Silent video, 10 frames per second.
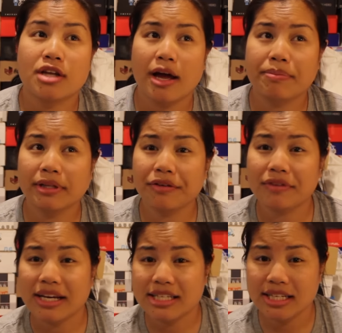I believe
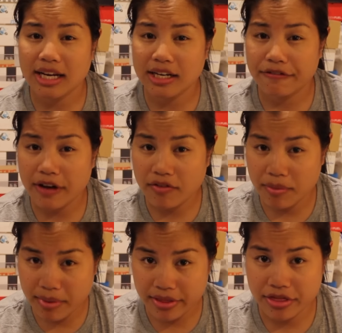$19.95
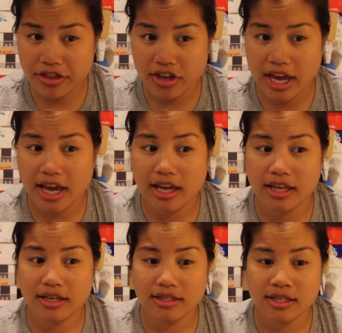a month
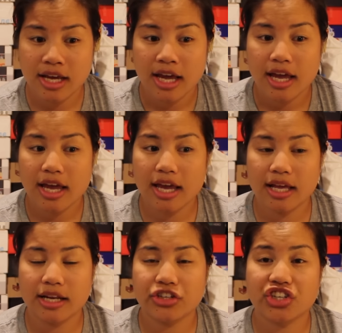and
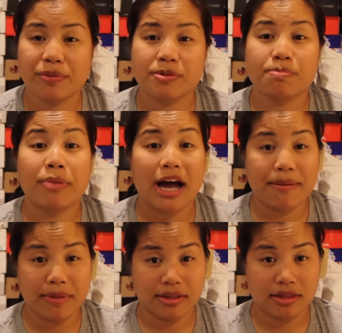it ships
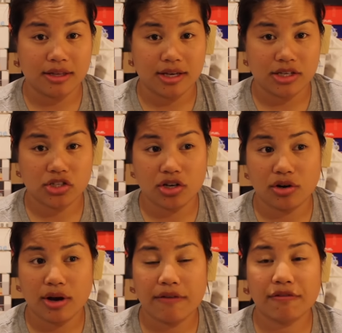bi-monthly,
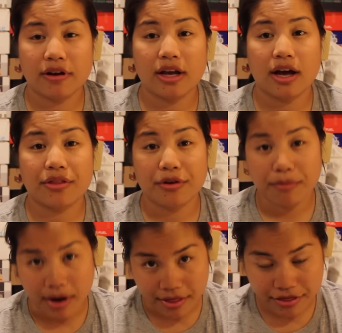so every other
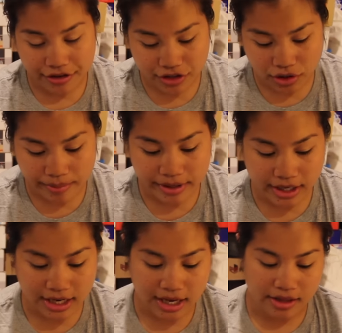month. So I'm
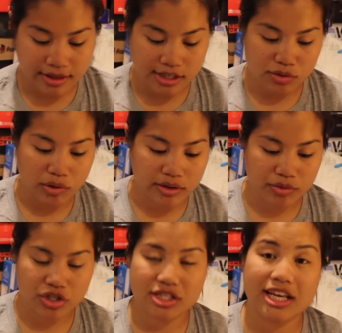going to get this
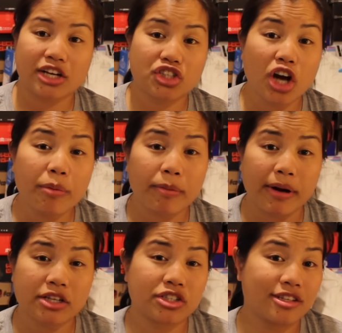one, which is the October
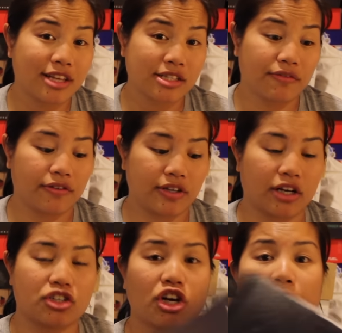box, 2015
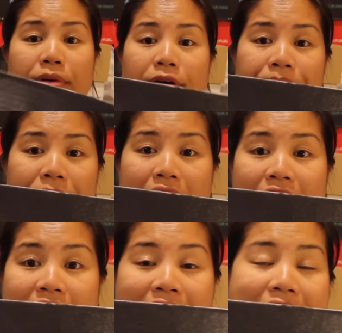October,
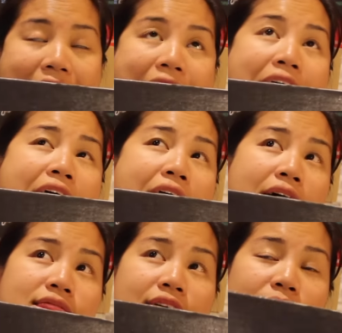
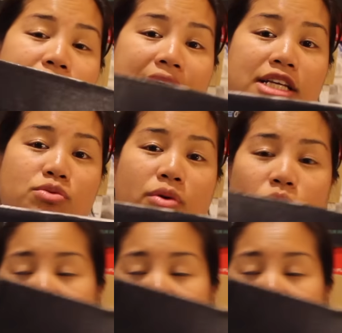and then my next one